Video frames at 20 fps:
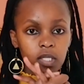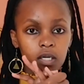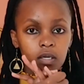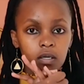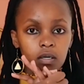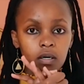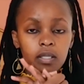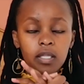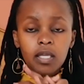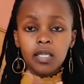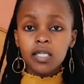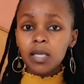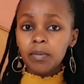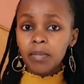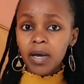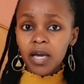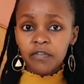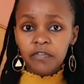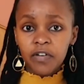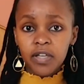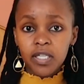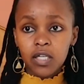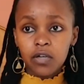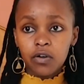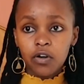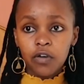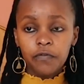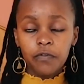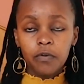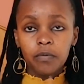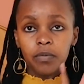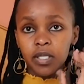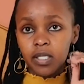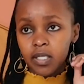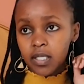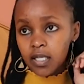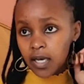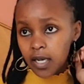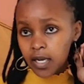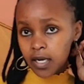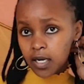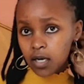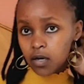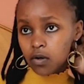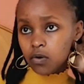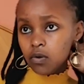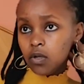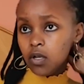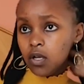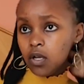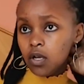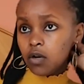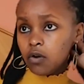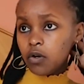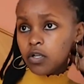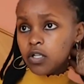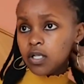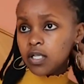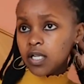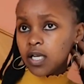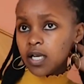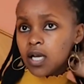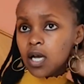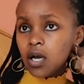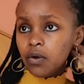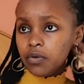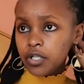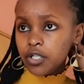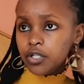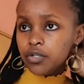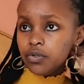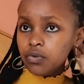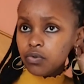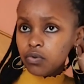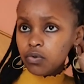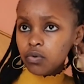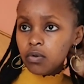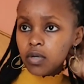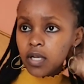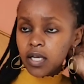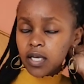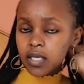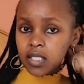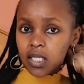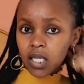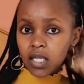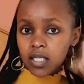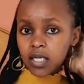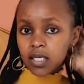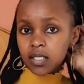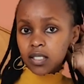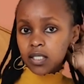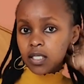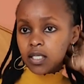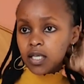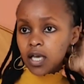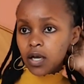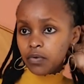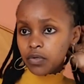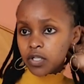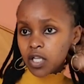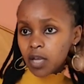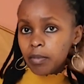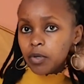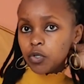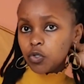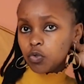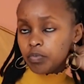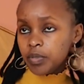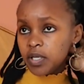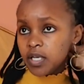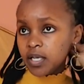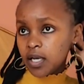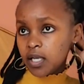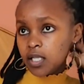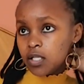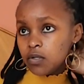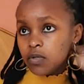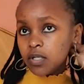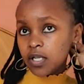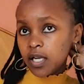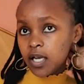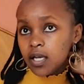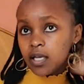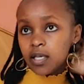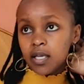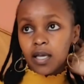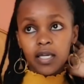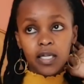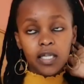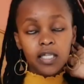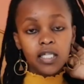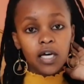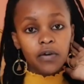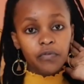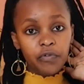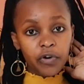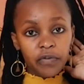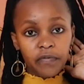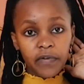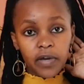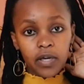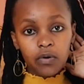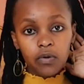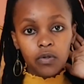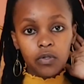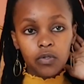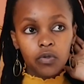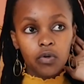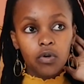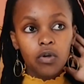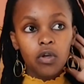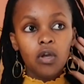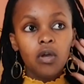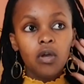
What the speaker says: And there's some advice I got from this guy now. Because I was like, how did you know like a taxi guy was coming to pick us? He was like, yeah, I didn't have Wi-Fi also,